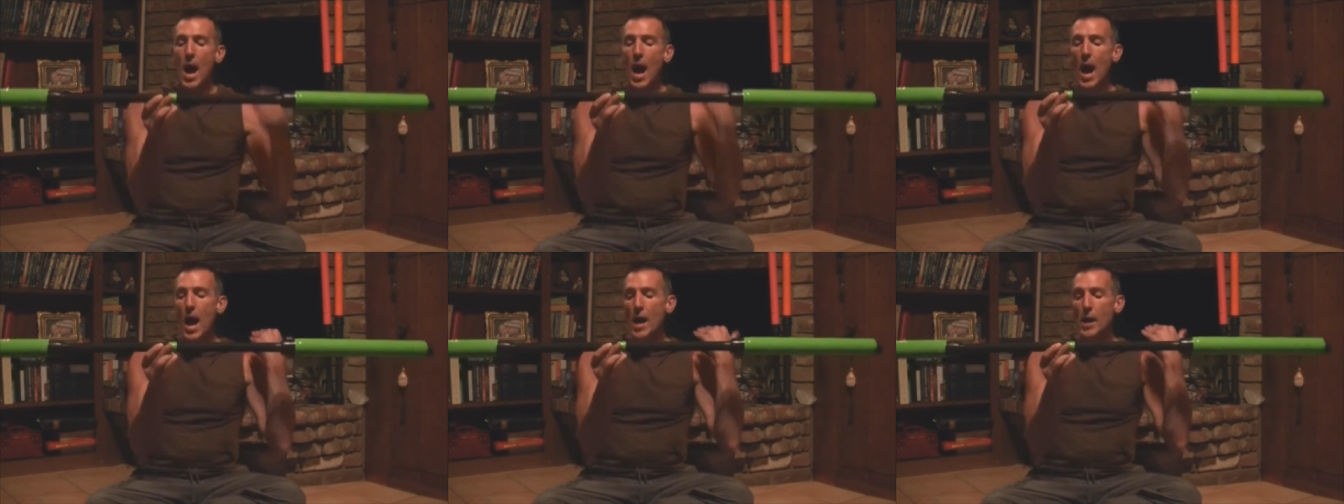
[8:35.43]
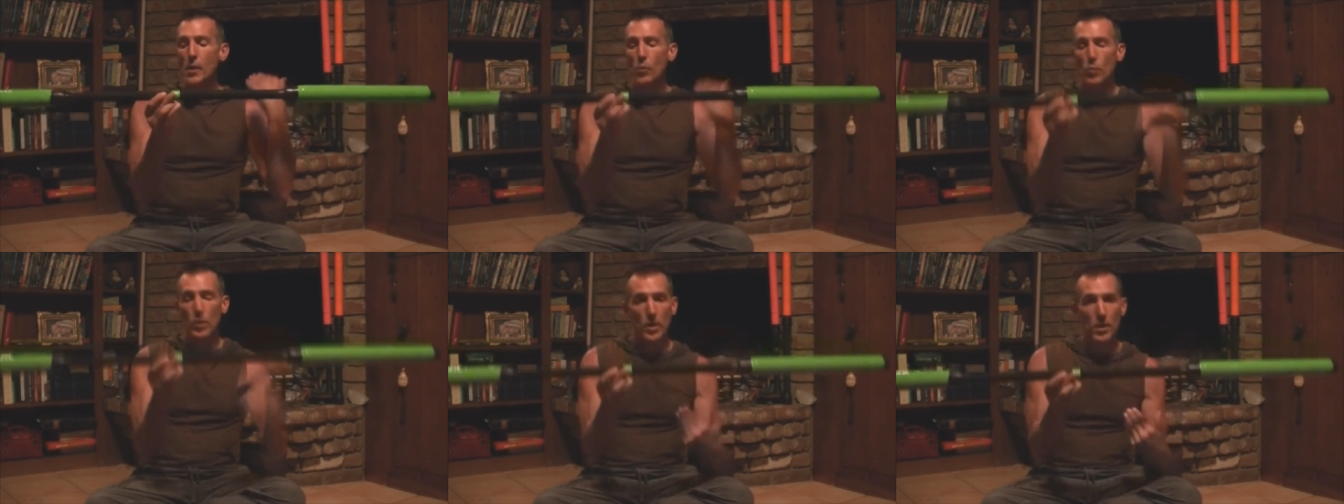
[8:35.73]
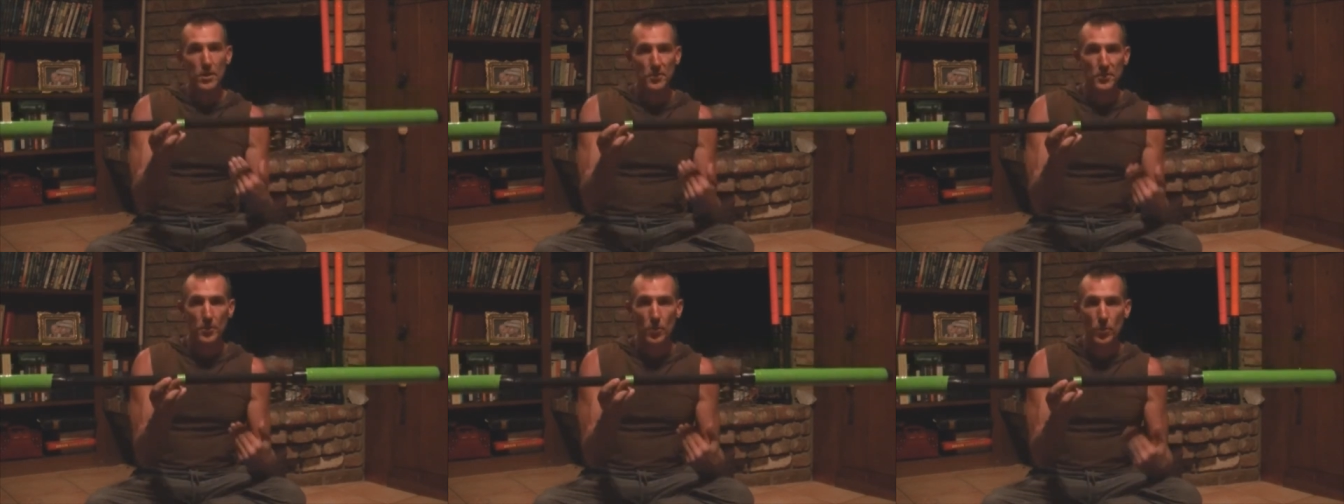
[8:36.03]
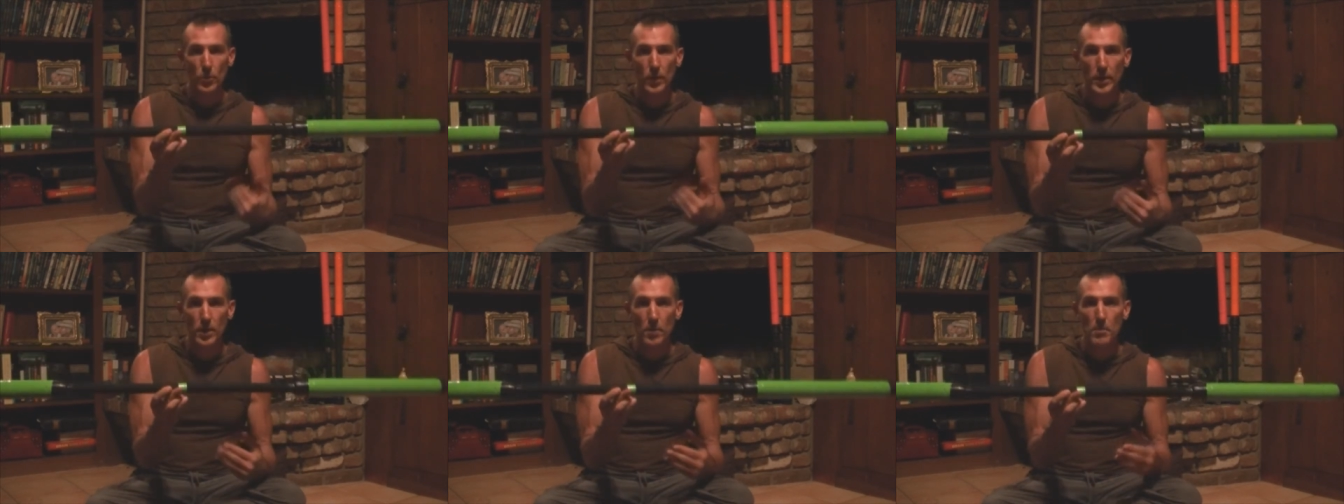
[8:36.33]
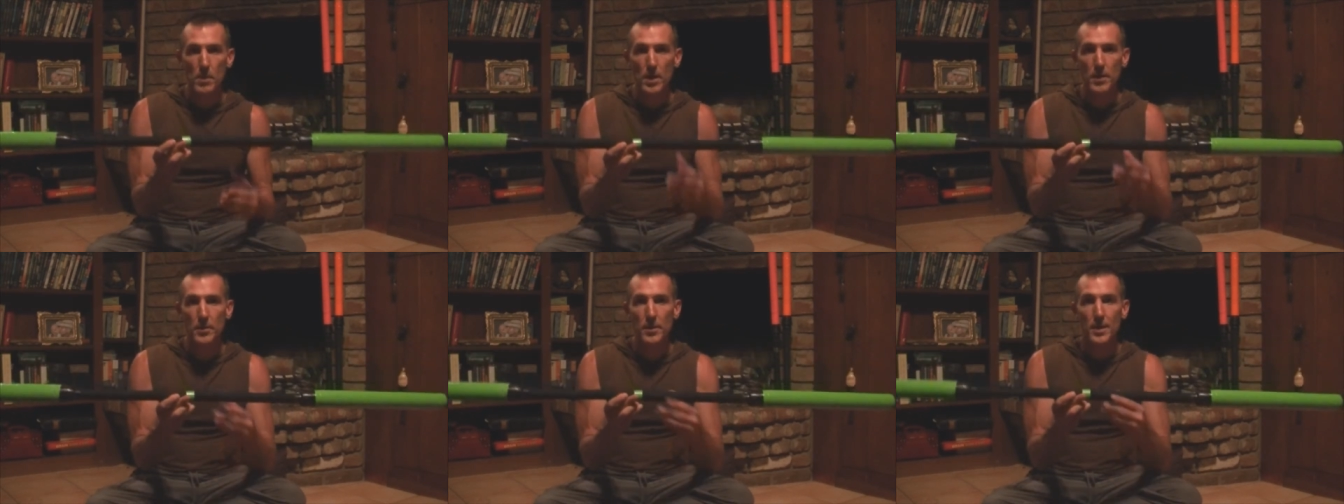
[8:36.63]
I would also
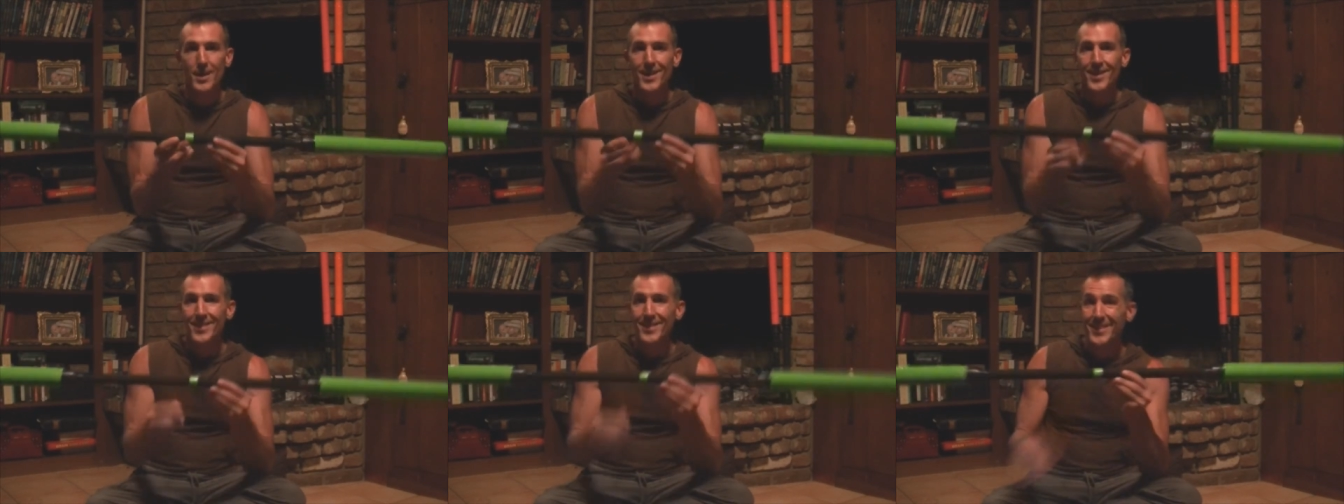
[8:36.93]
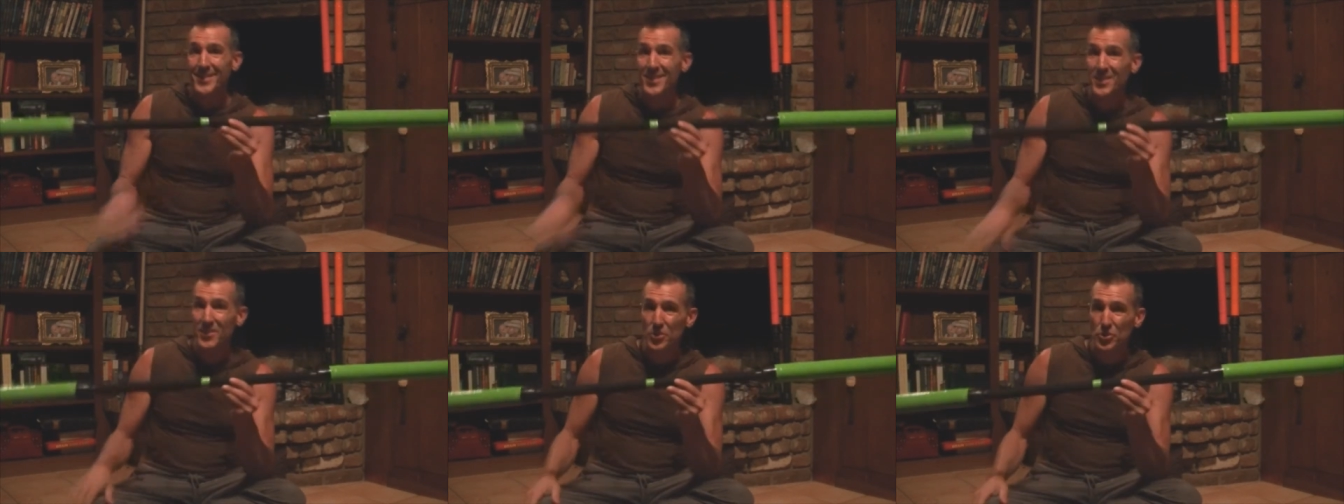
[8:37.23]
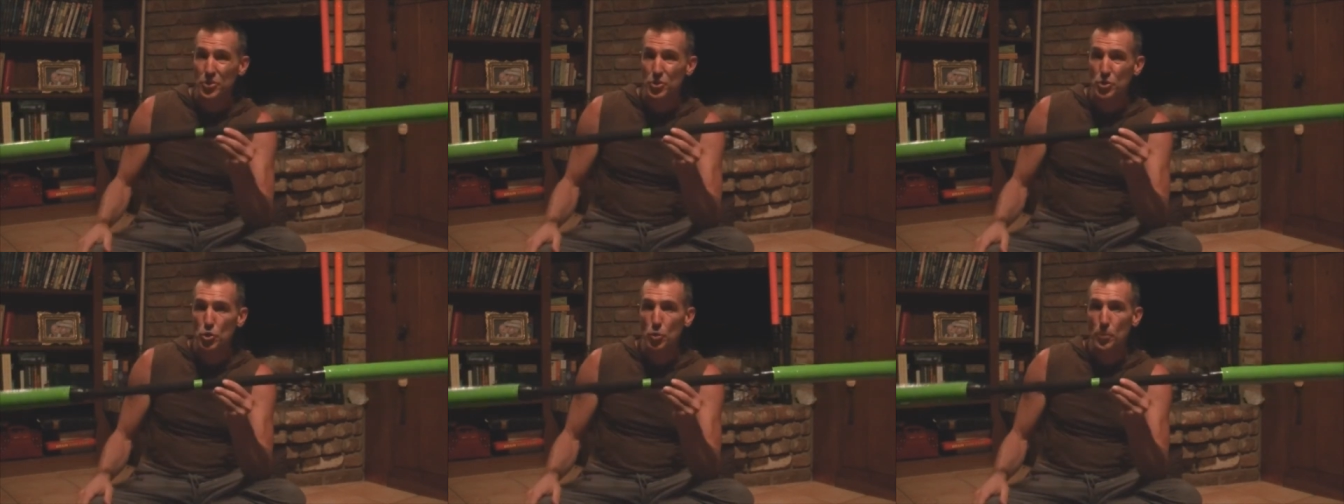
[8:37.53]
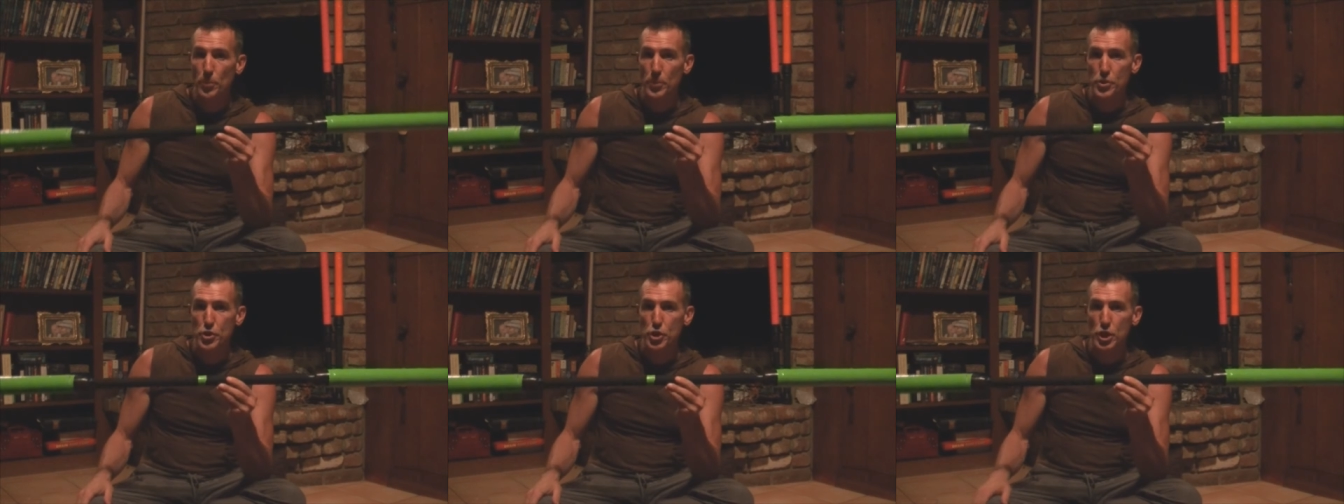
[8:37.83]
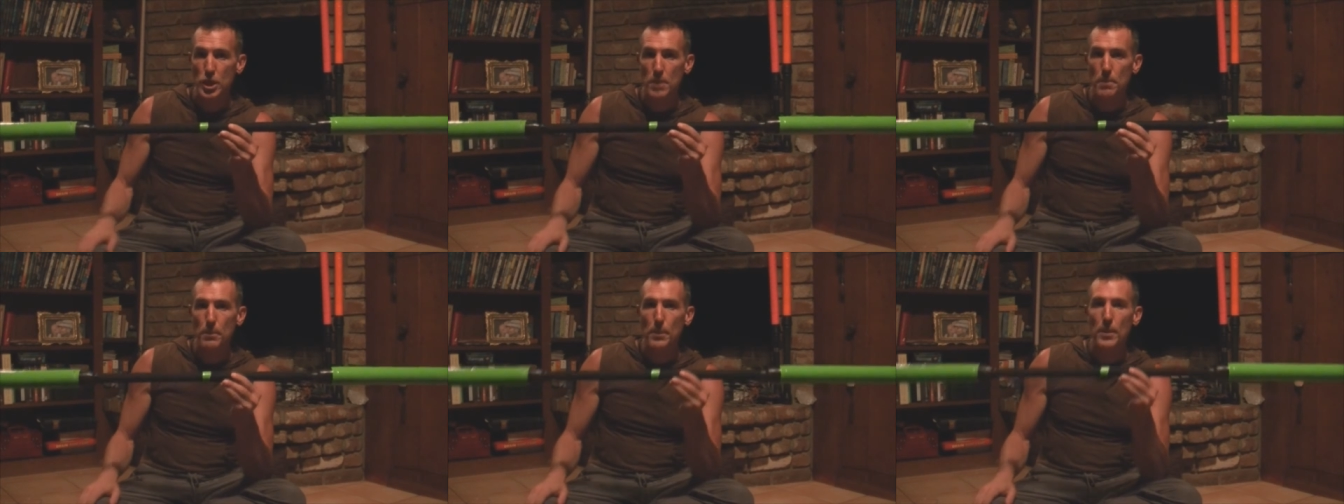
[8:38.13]
recommend that these are super
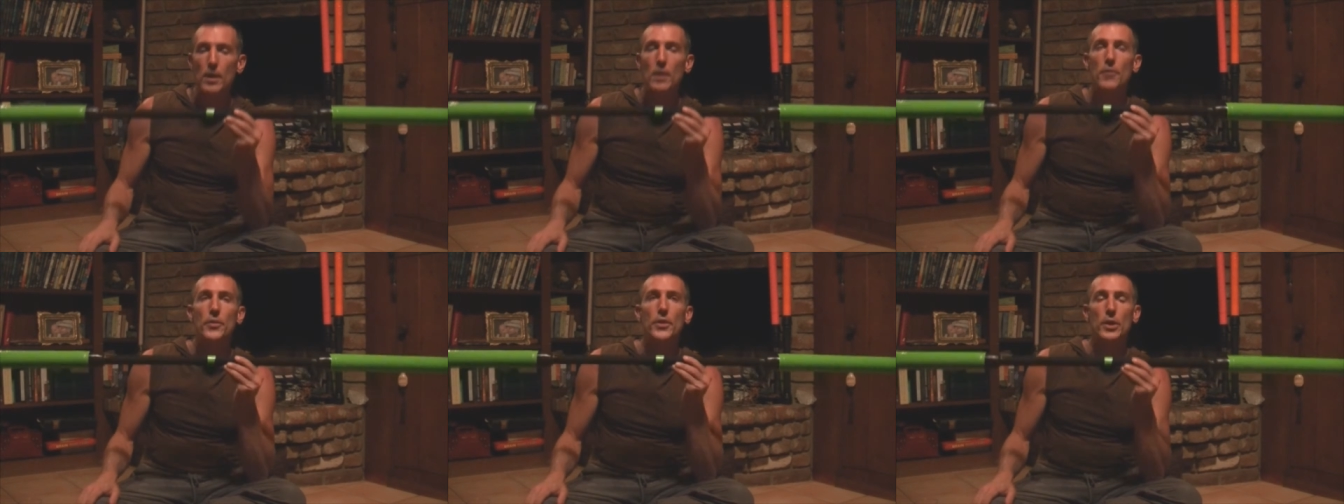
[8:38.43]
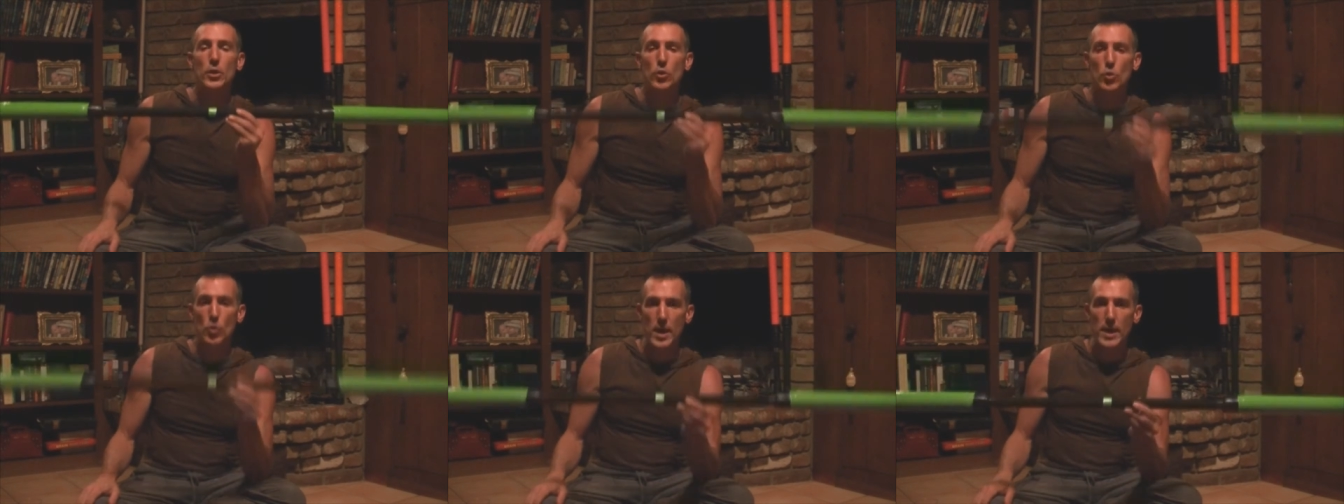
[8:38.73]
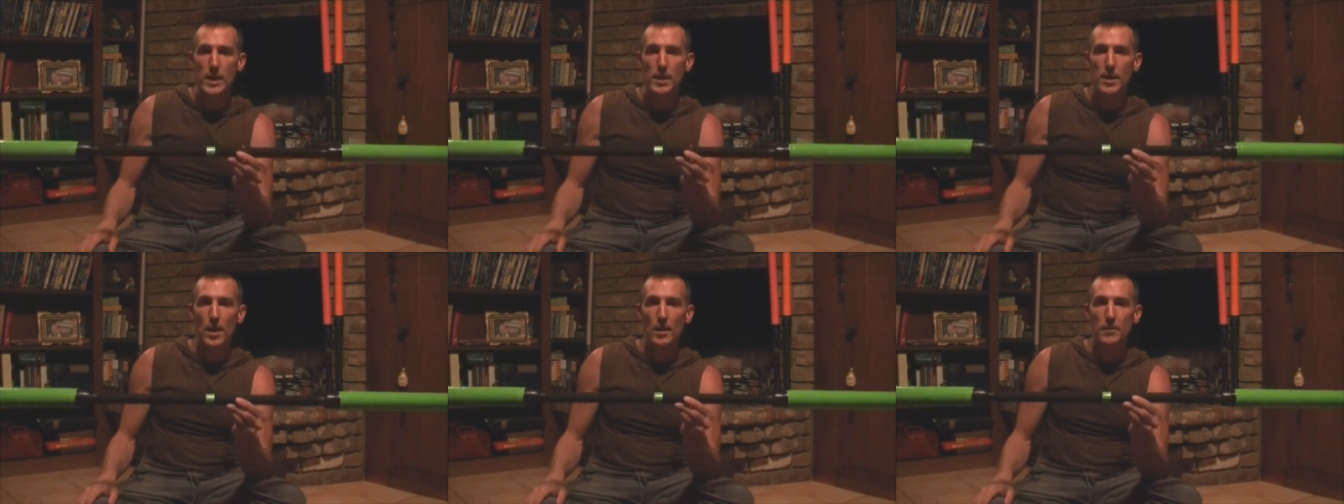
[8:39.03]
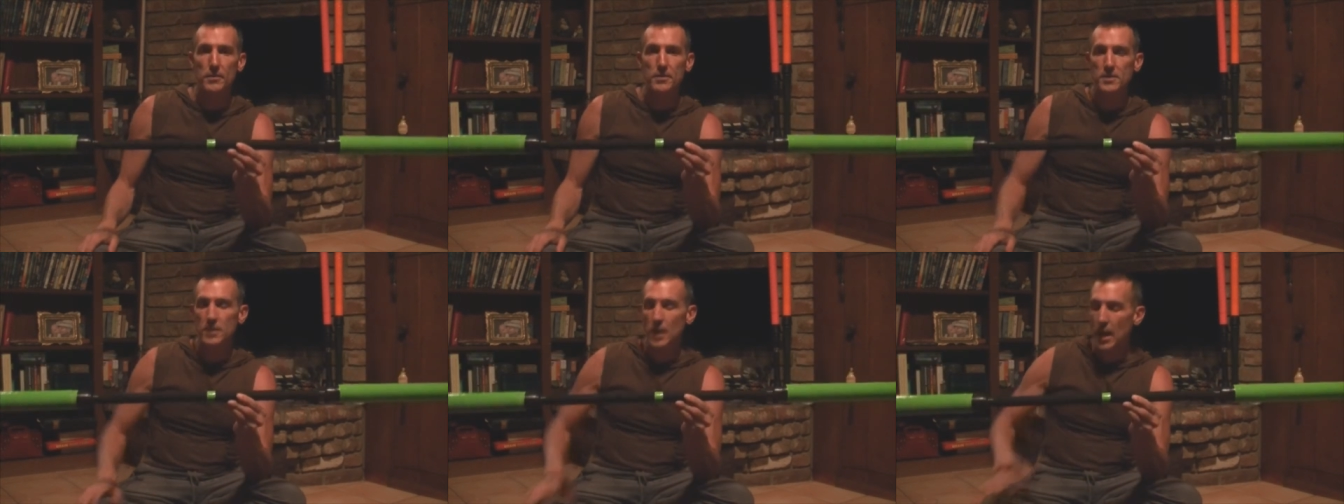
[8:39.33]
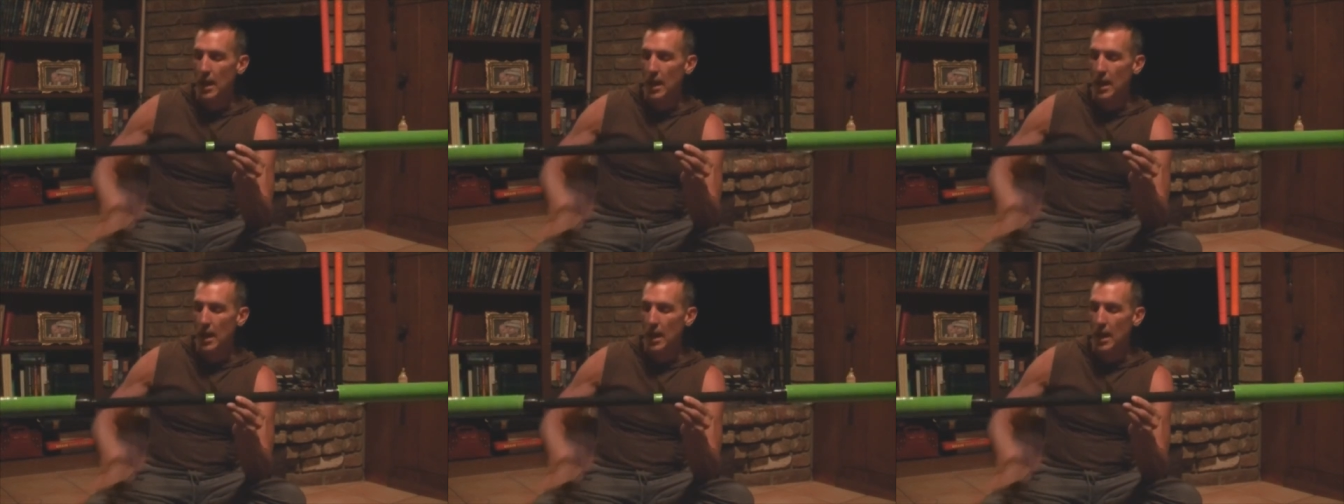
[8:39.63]
cheap and they're great gifts,